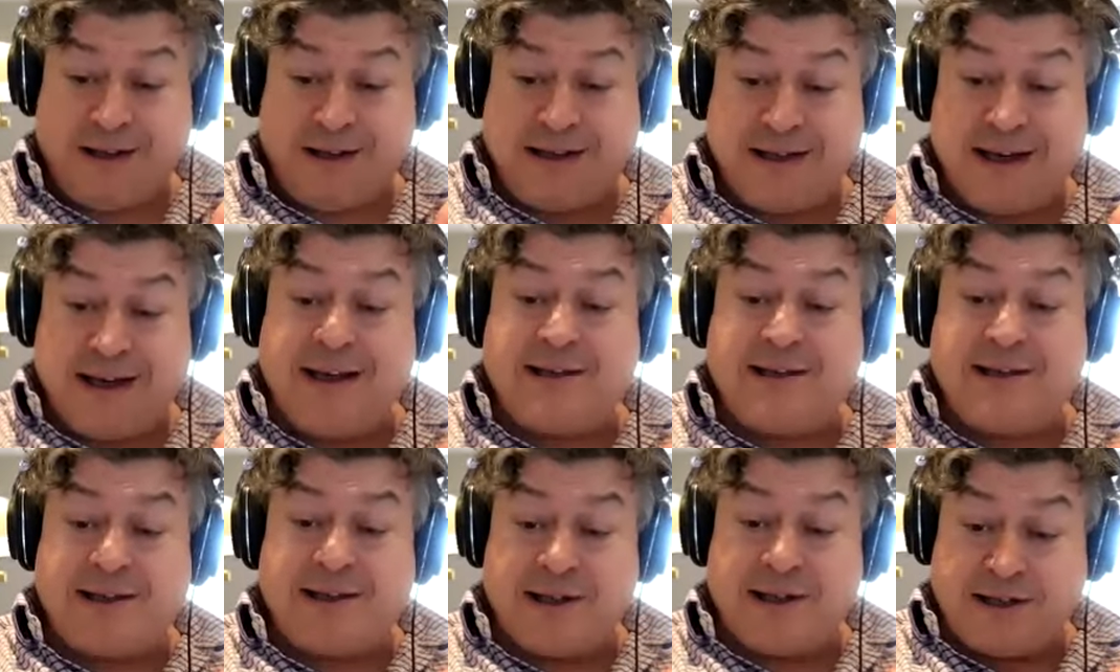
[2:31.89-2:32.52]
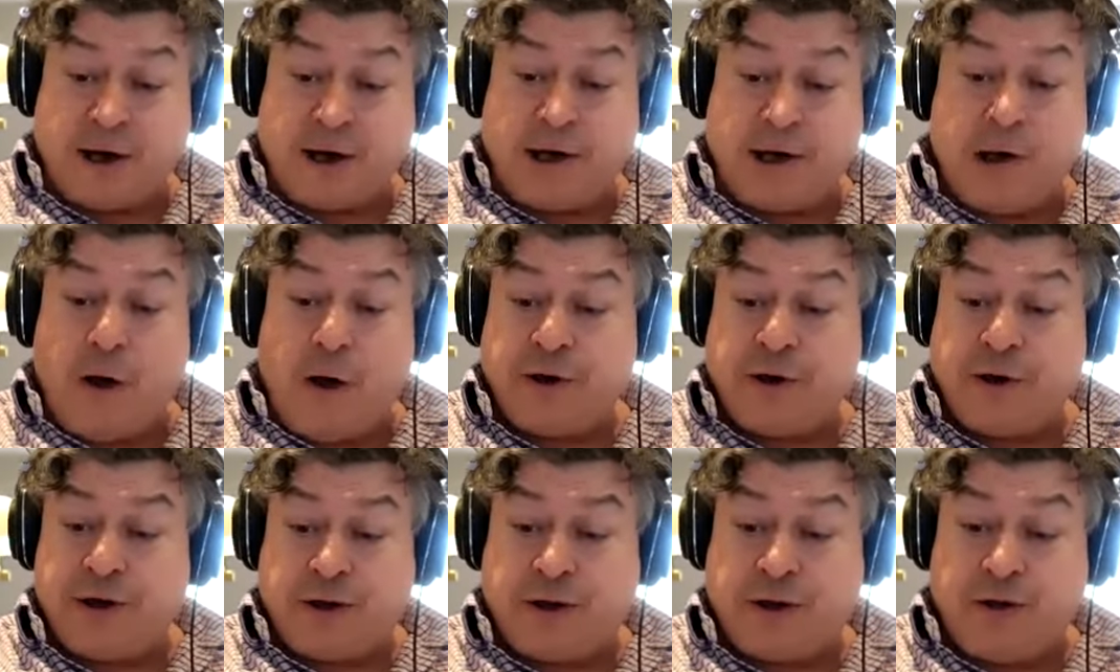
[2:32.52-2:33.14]
is the
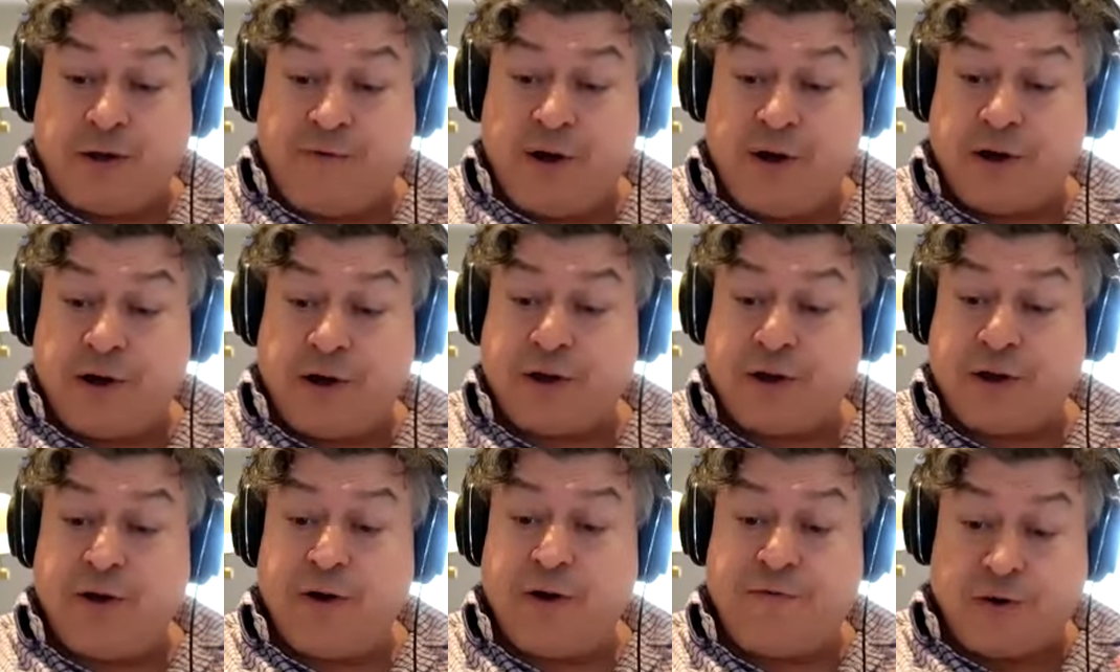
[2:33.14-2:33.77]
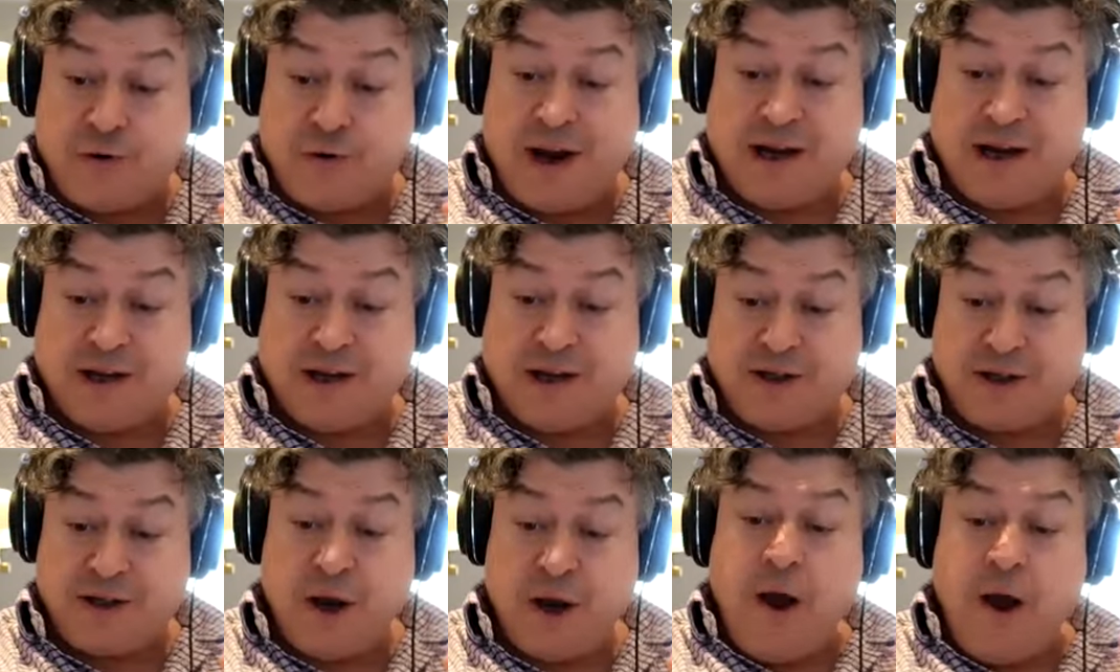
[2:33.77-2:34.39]
psychological version of
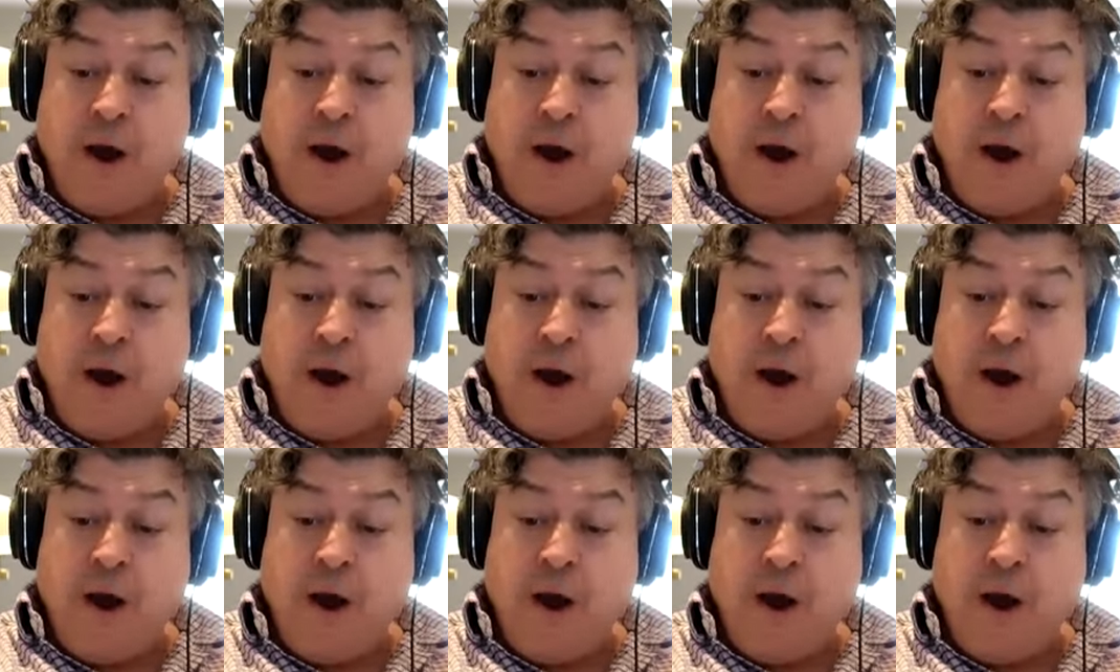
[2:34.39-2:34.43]
TRIZ,